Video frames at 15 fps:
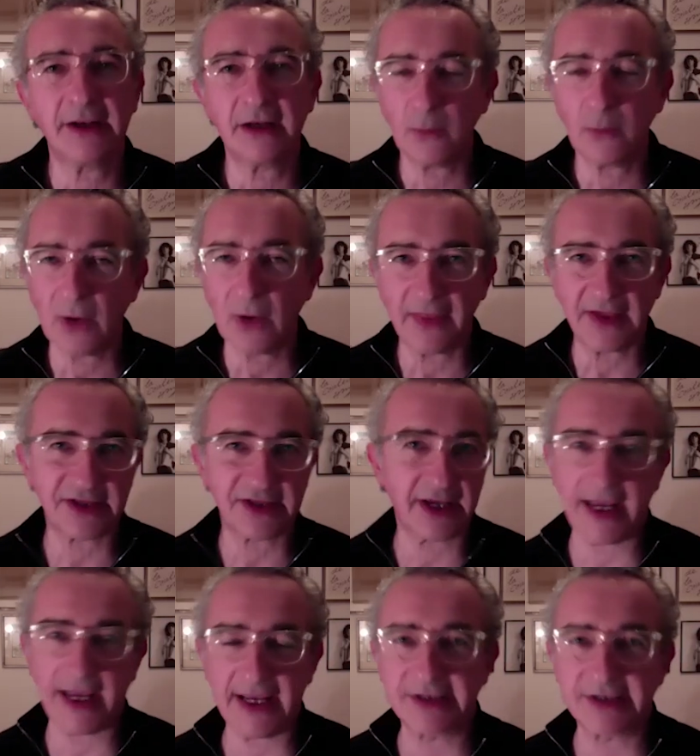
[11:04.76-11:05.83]
you know, where there's a
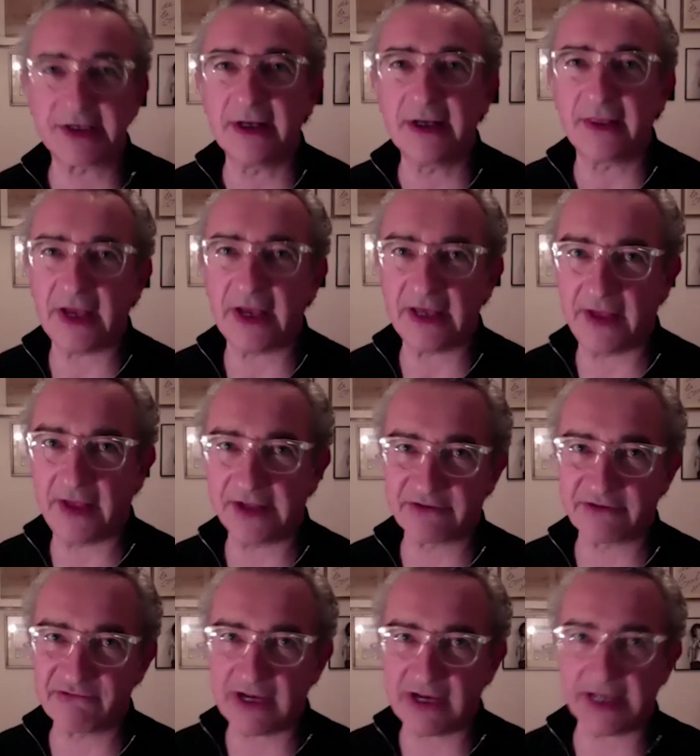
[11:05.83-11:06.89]
hit, There, there's
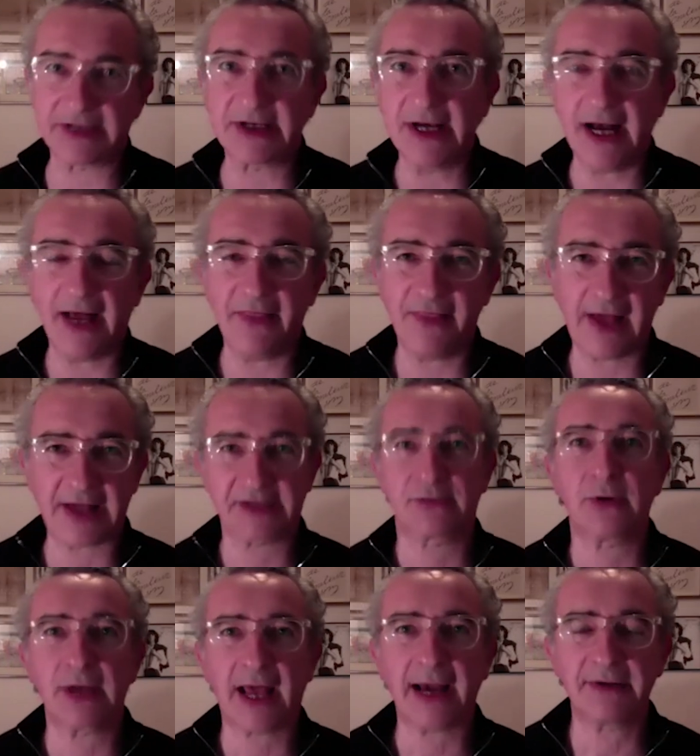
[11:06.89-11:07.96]
a writ, and that's
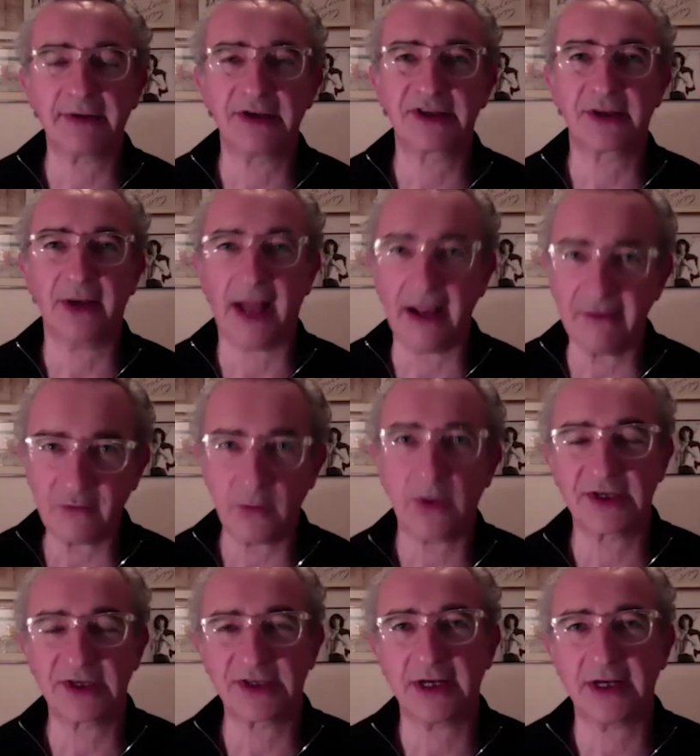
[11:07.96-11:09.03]
what happened. So
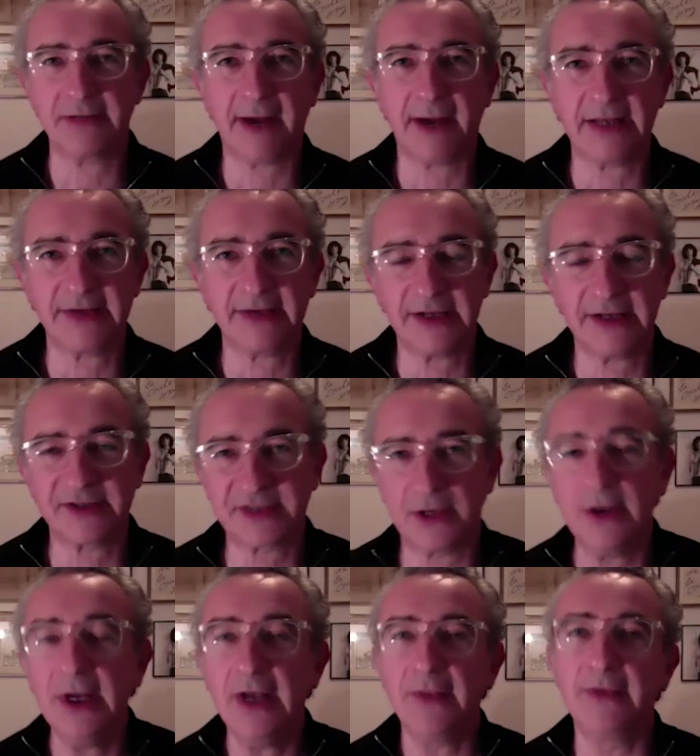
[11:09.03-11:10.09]
everyone signed bad deals. So
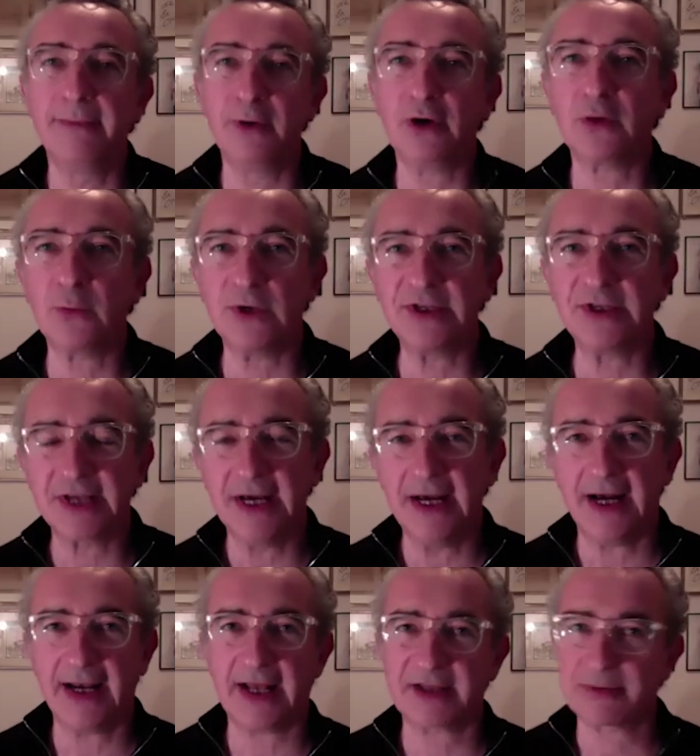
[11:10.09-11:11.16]
the book was
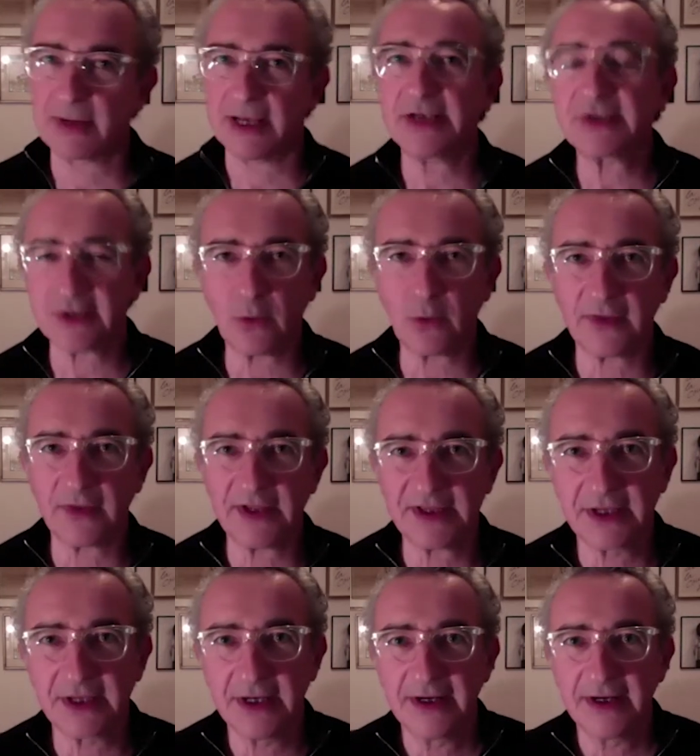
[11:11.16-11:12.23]
an explanation of what
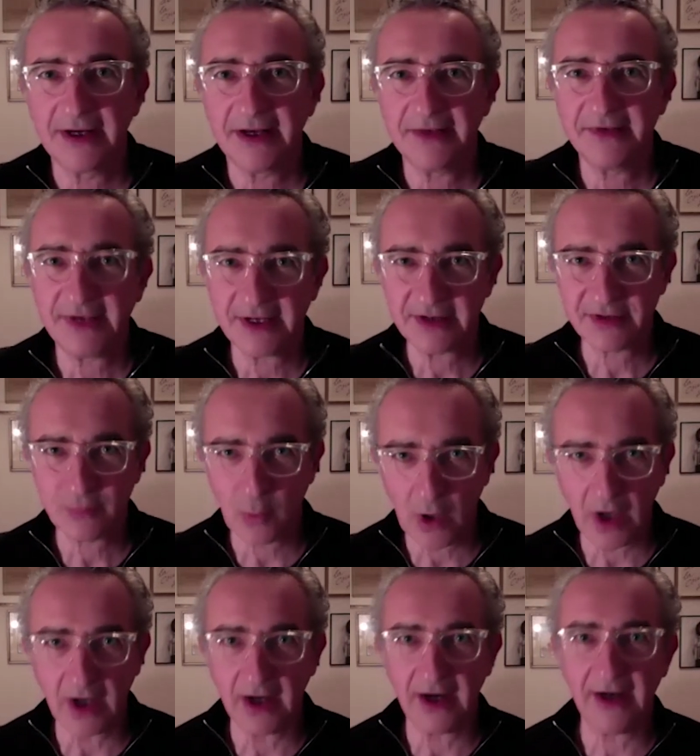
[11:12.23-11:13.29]
these deals
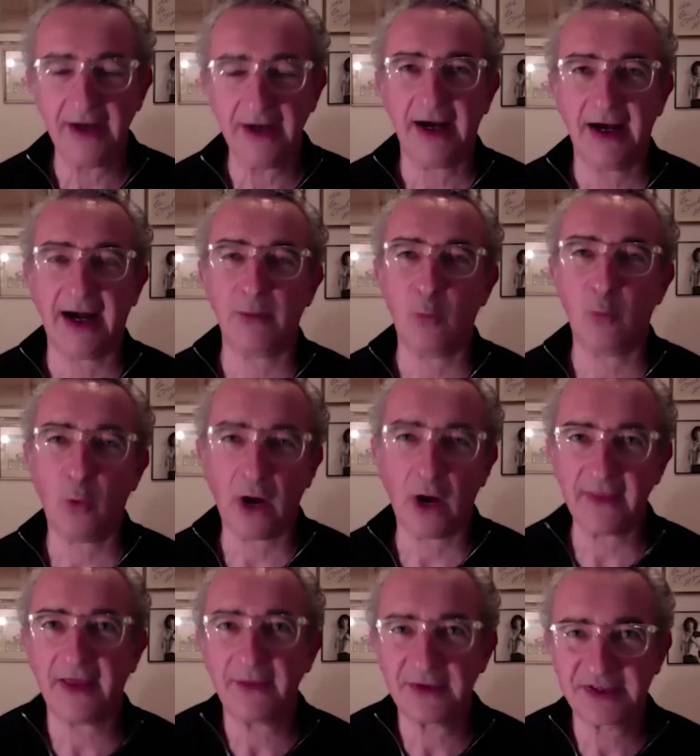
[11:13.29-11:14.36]
were and why
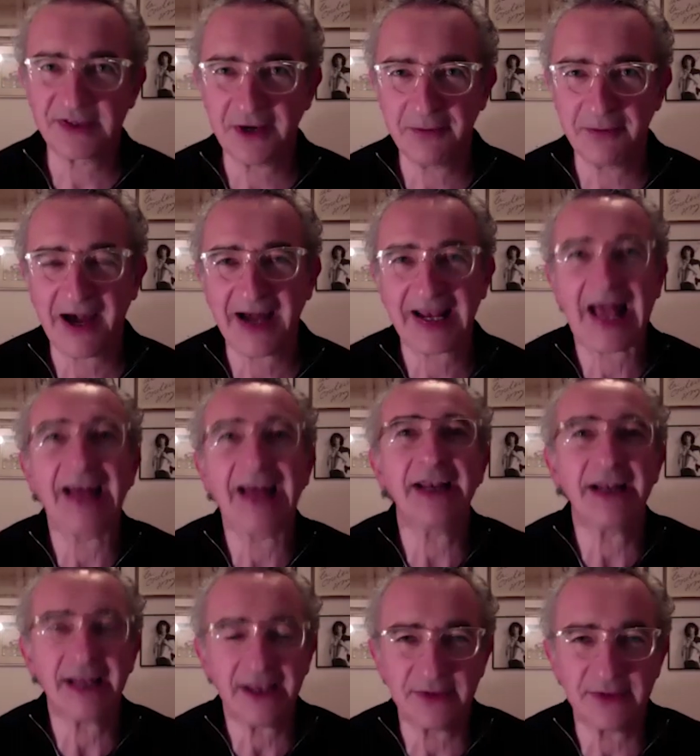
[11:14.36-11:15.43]
they were so bad. And
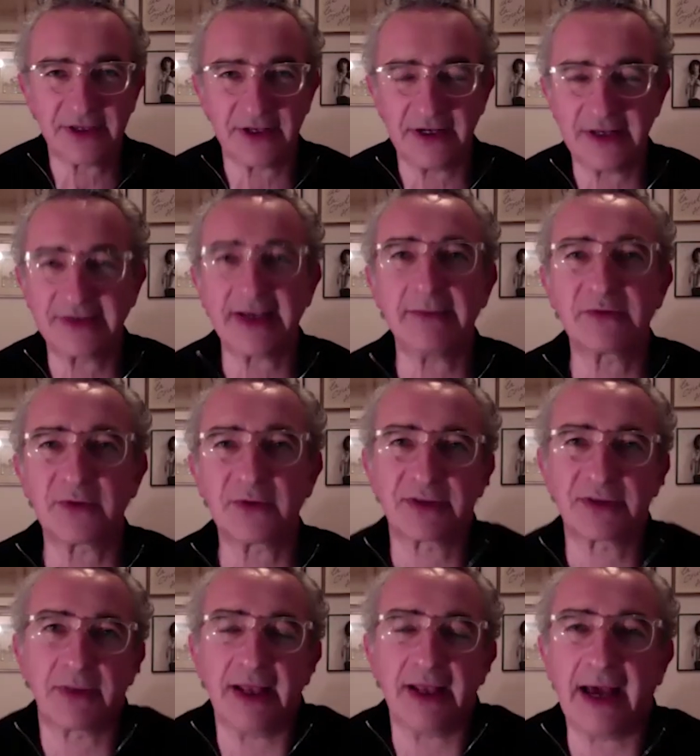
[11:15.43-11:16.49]
it was an attempt to
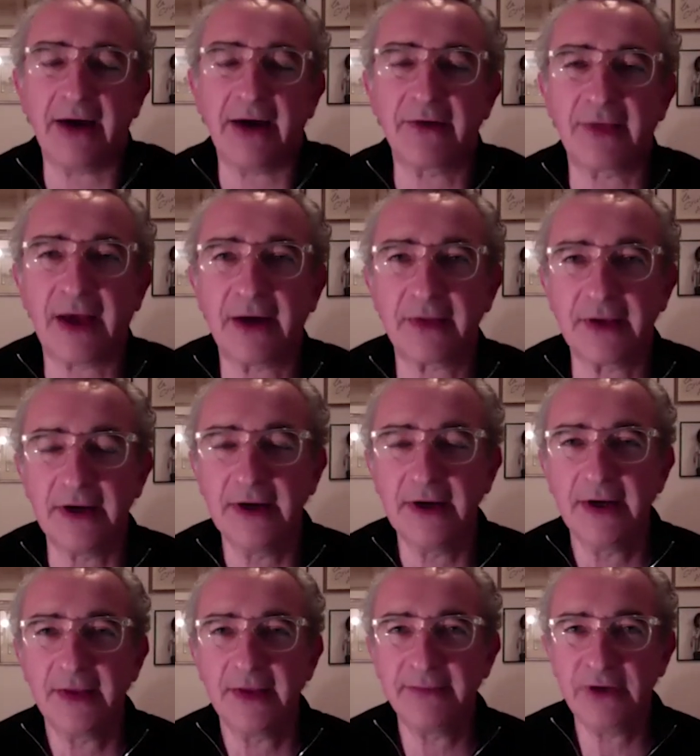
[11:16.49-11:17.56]
explain how, how the,
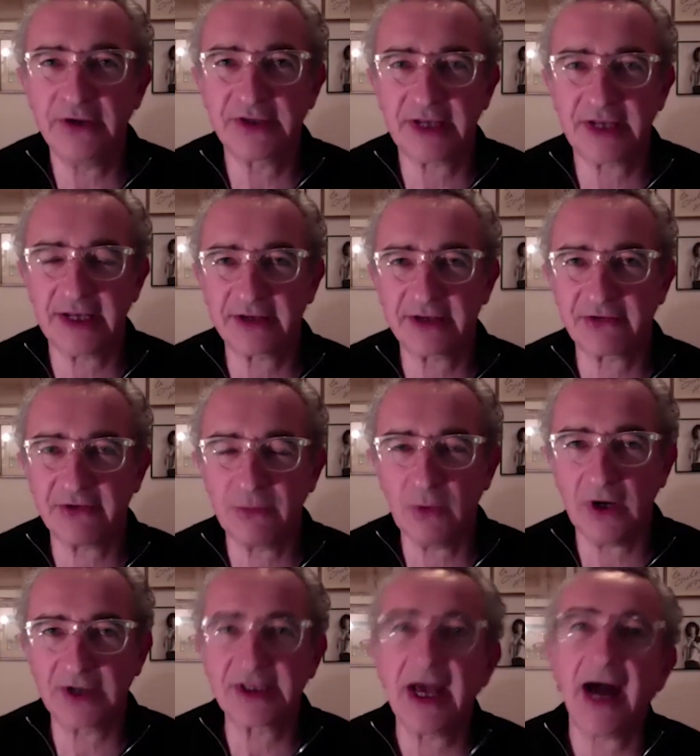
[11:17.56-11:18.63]
the music industry
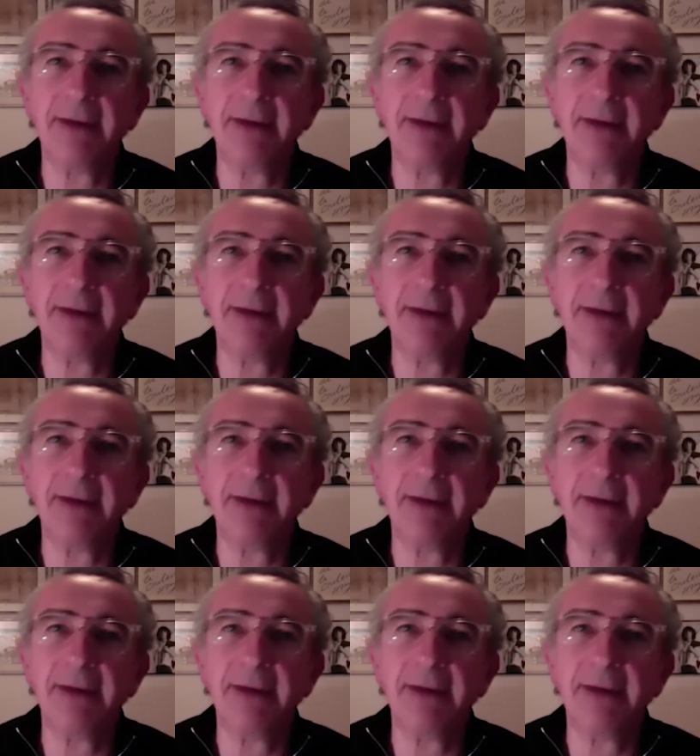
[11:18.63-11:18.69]
works.